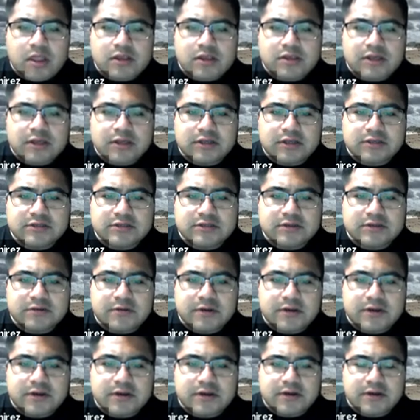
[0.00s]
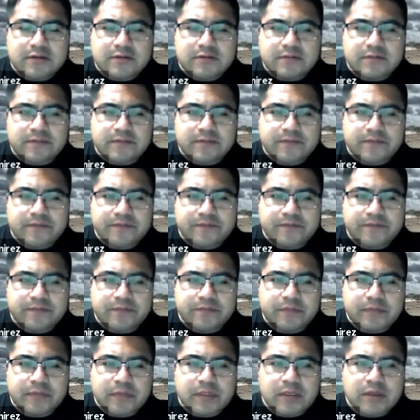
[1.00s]
As I can see right now.
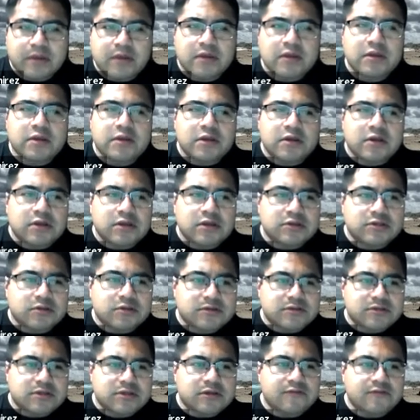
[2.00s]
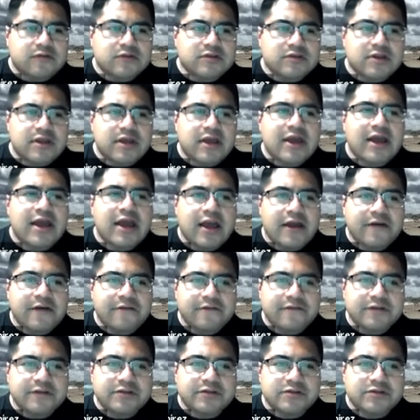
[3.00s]
So instead of using a
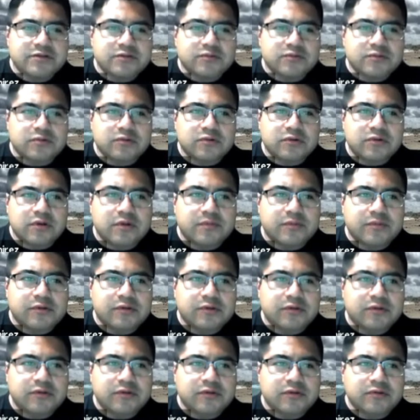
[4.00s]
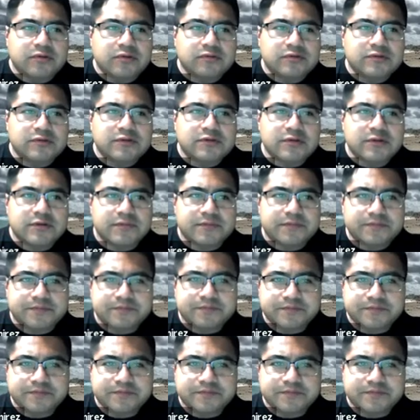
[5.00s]
1/2 inch tool, I'm going to use